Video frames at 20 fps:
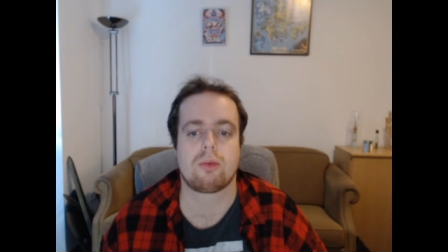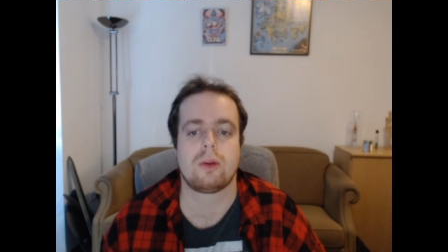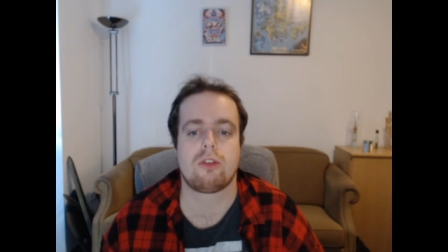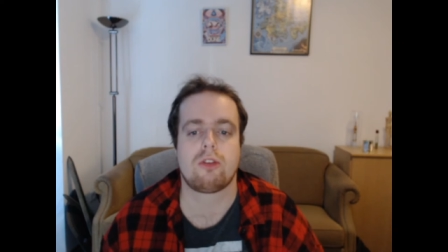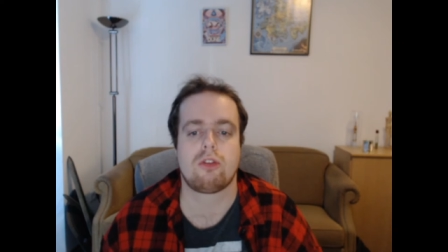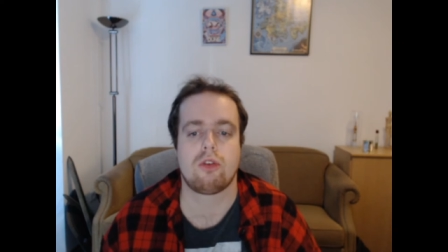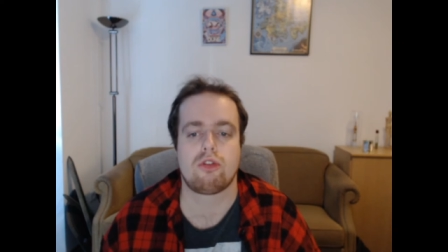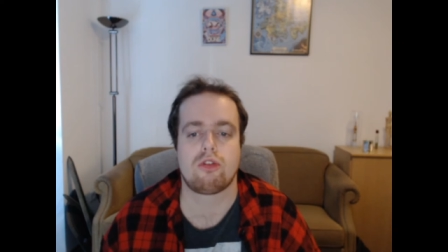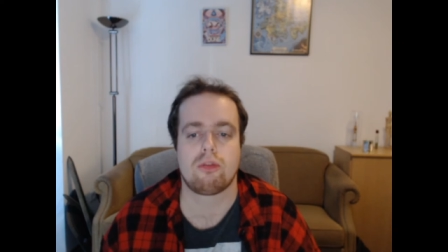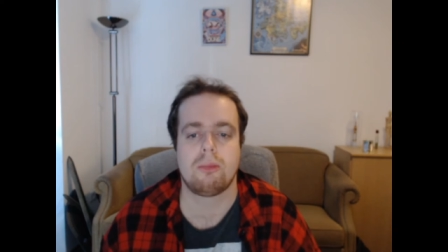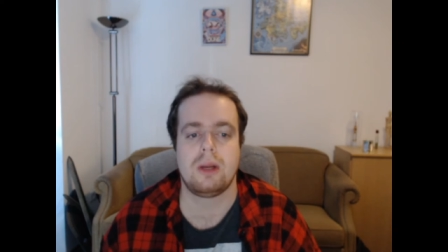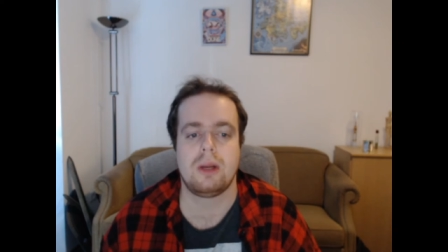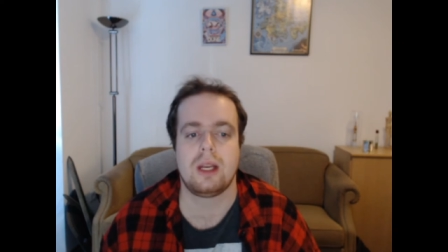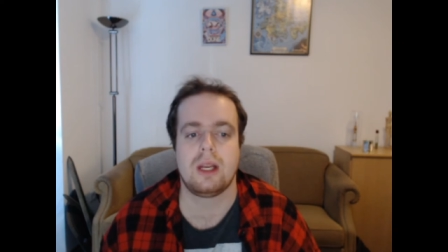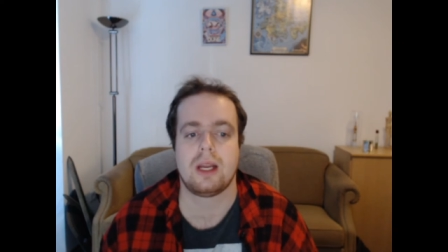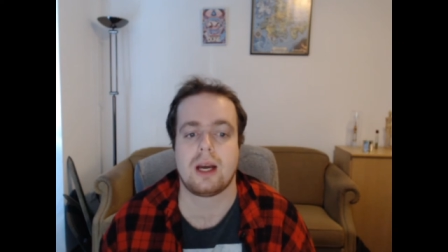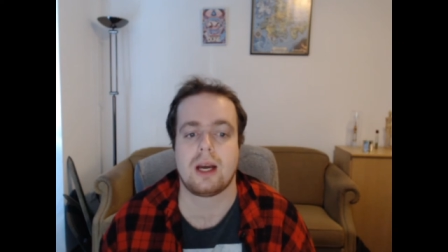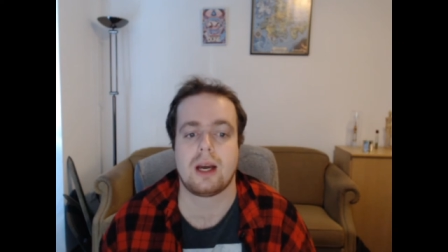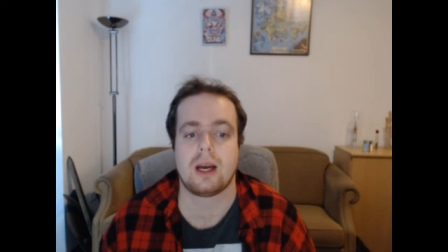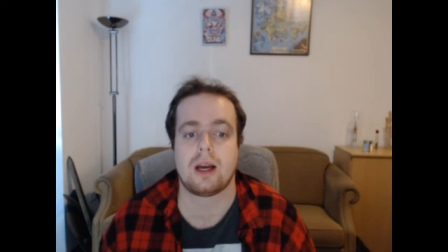social
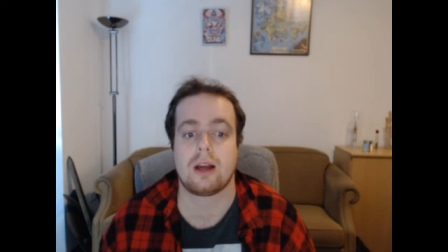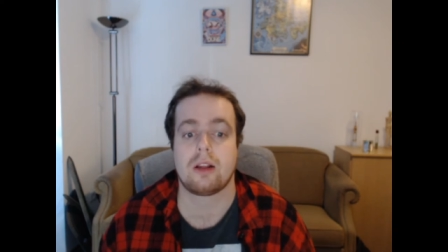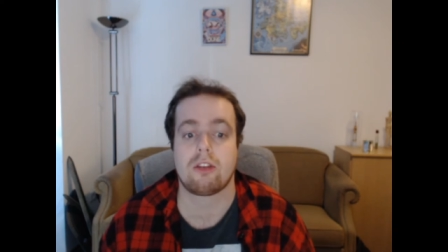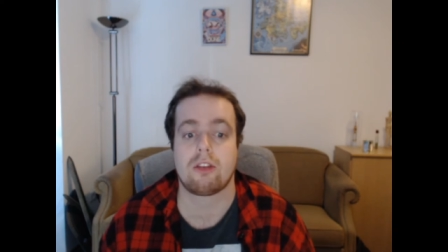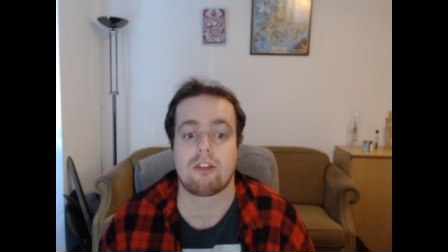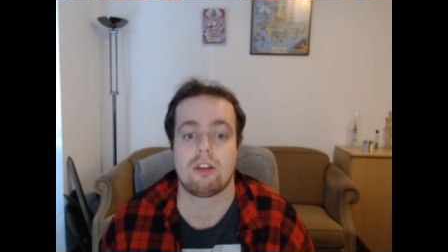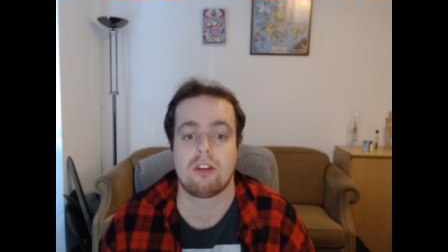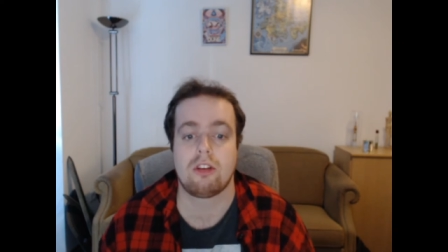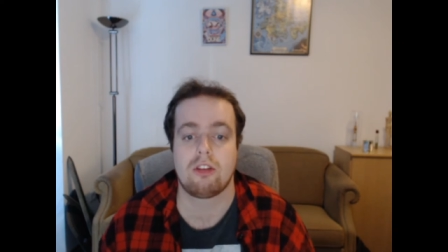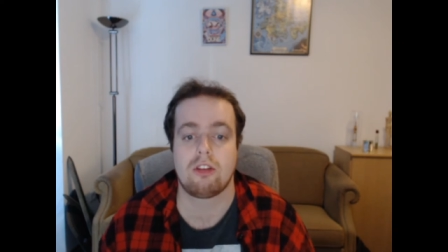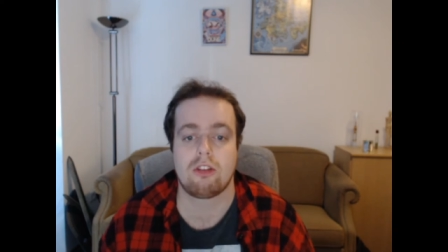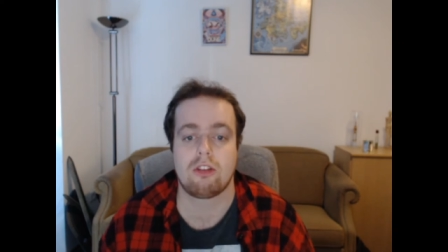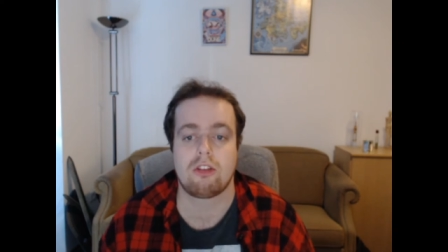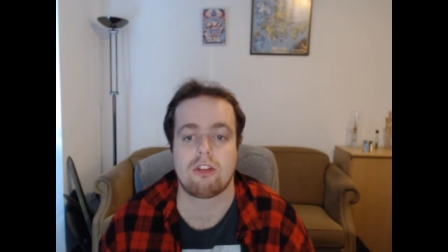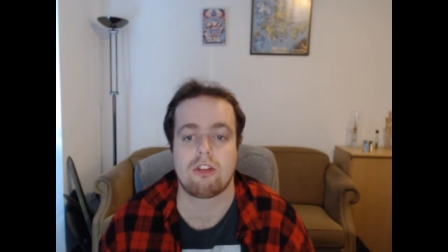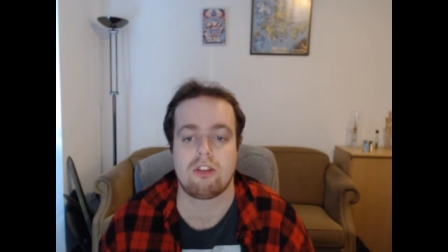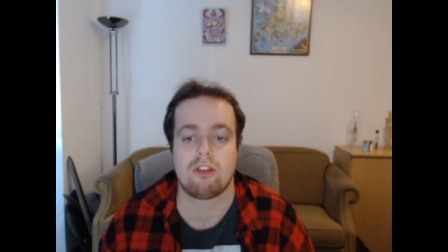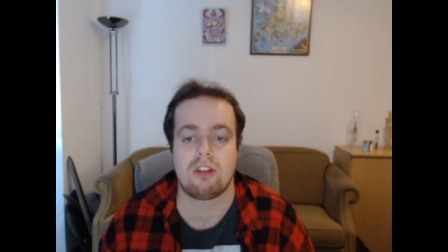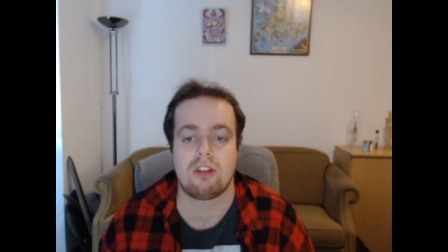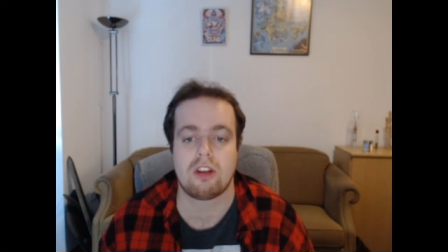media,
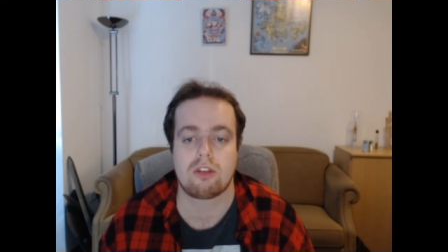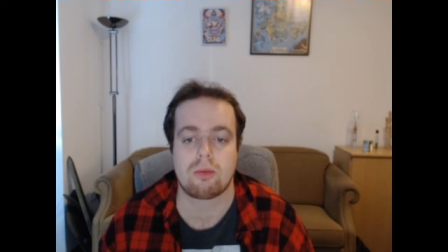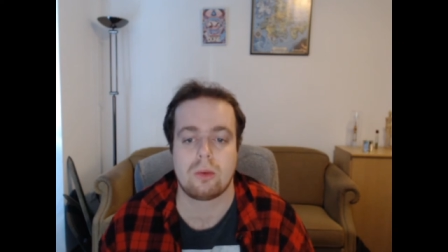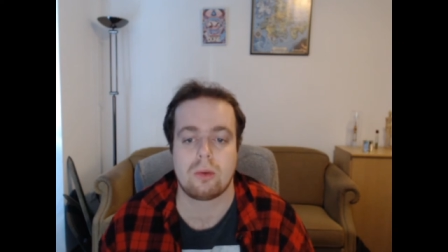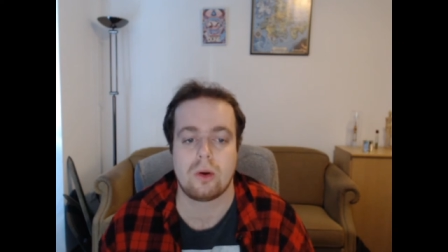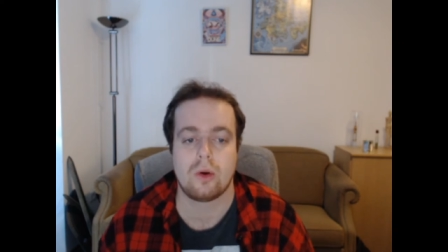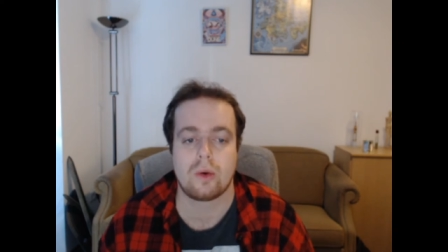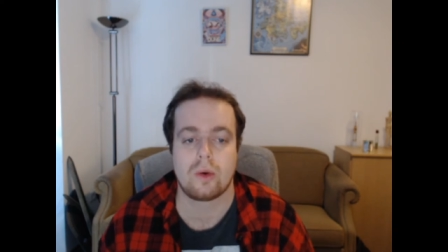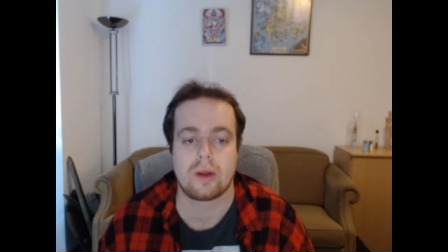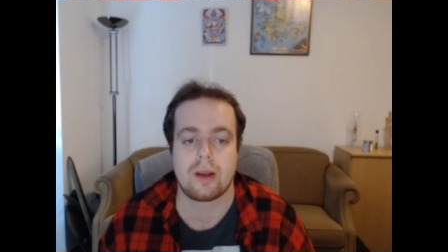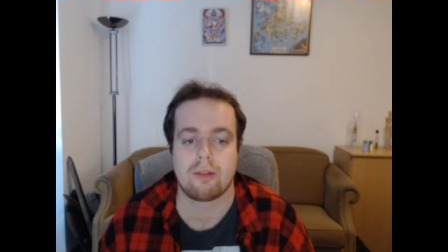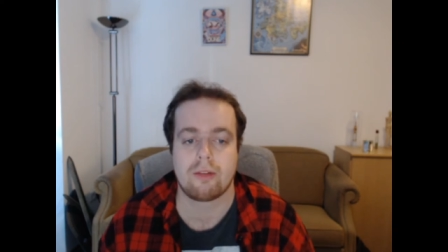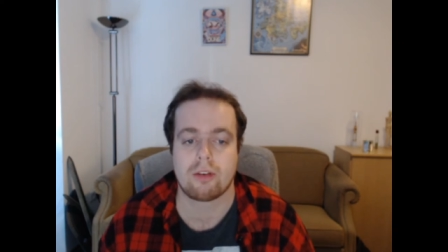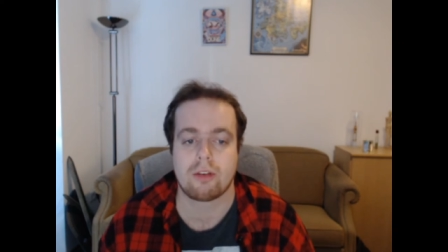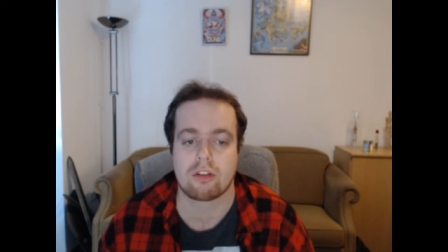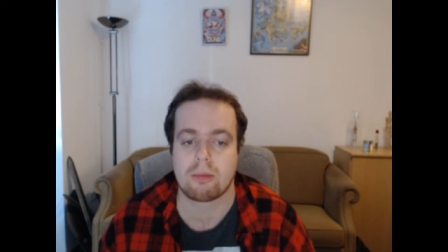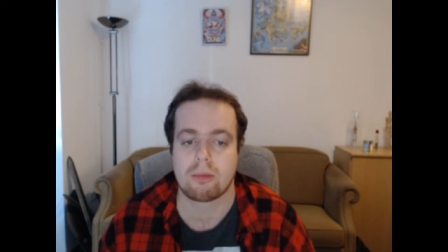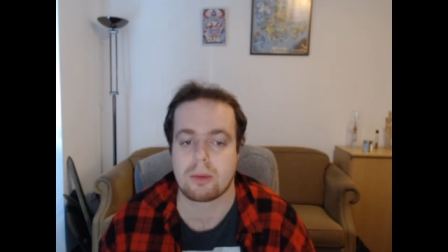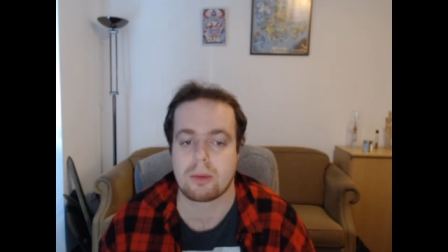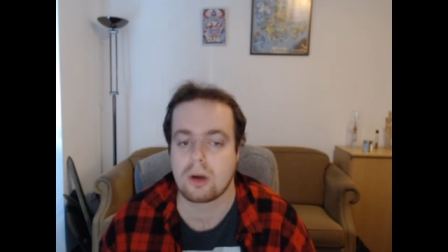since this will give
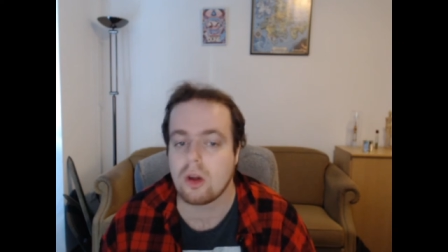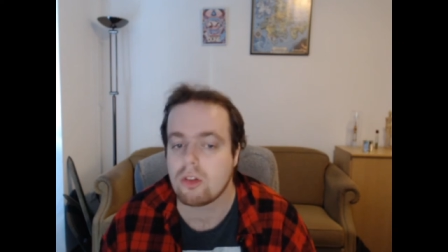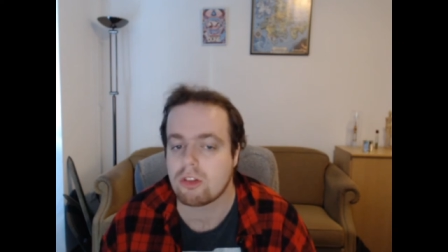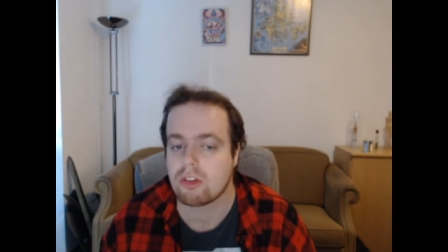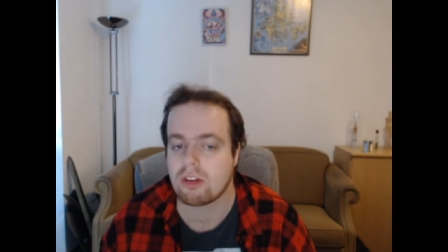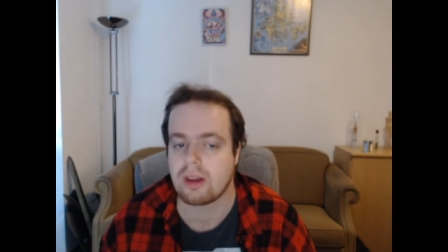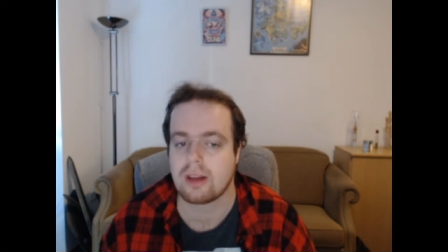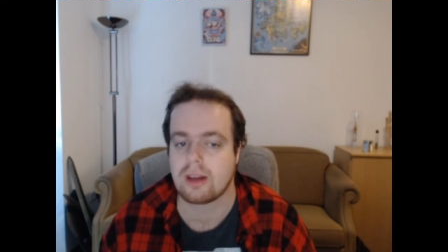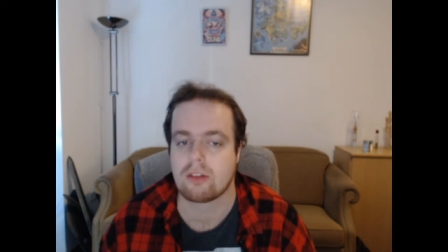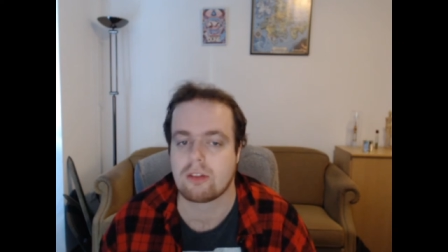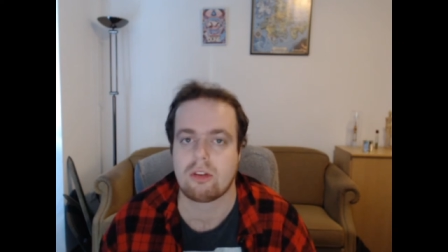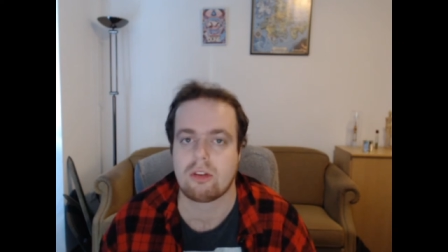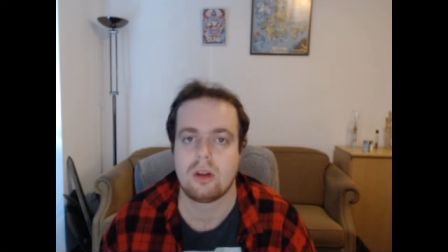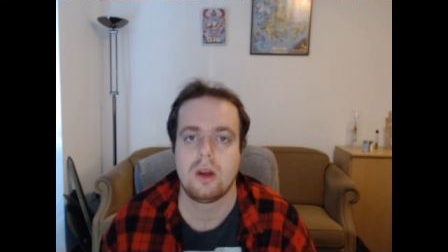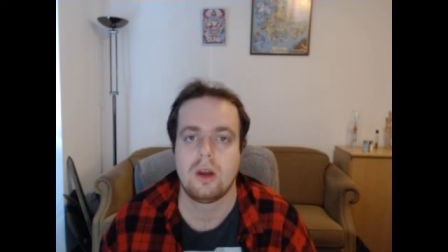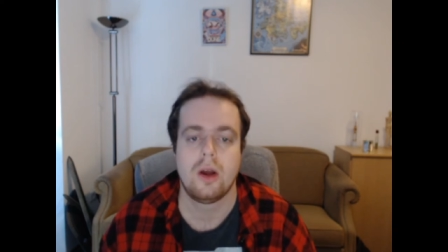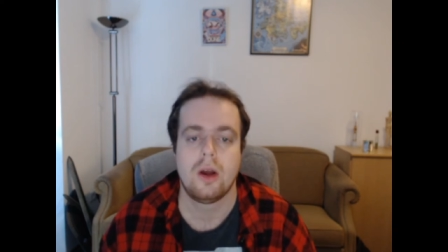us some context